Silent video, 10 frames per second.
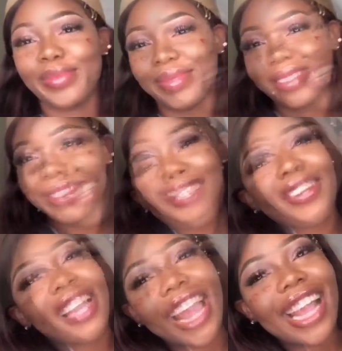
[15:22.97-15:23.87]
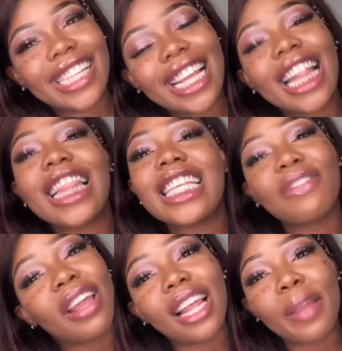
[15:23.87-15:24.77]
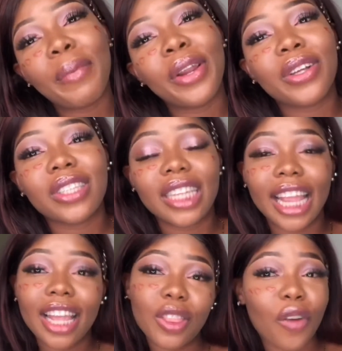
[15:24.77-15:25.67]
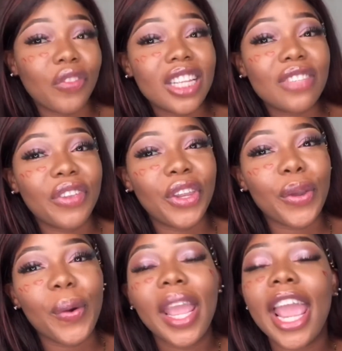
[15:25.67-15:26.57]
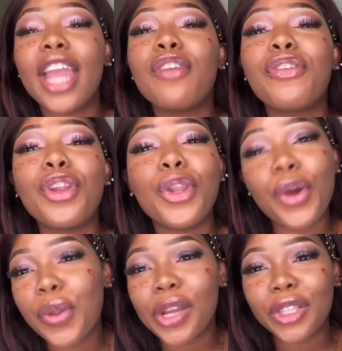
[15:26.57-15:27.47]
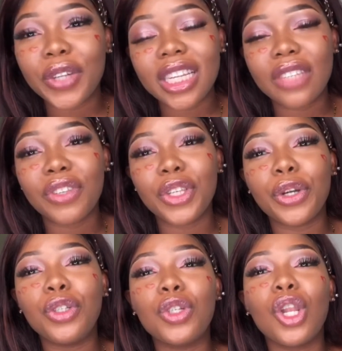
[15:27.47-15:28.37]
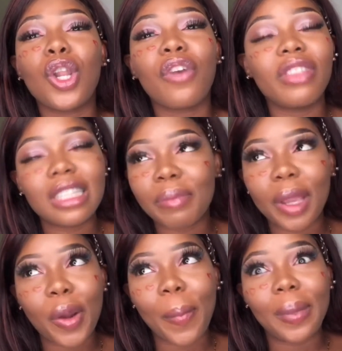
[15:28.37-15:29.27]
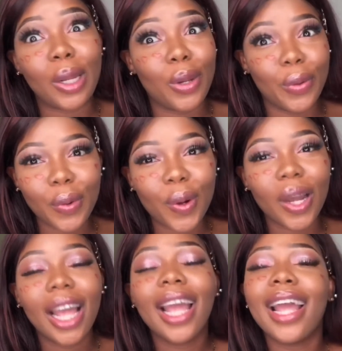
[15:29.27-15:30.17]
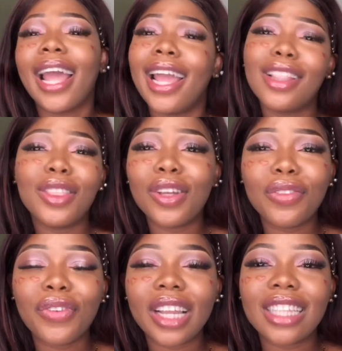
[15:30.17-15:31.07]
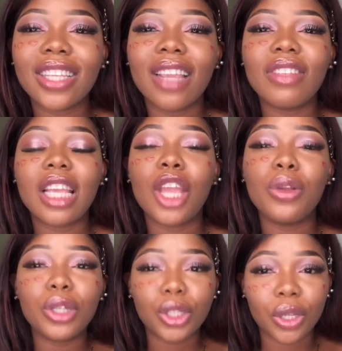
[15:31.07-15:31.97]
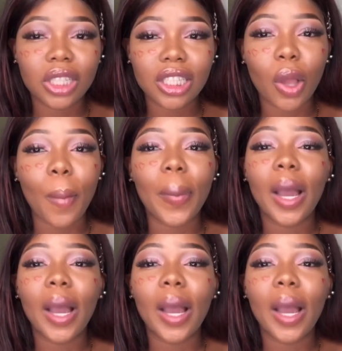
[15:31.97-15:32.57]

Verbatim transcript: So guys, this finally brings us to the end of this video and if you know you enjoyed this video, you love this makeup look and don't forget to give it a huge thumbs up,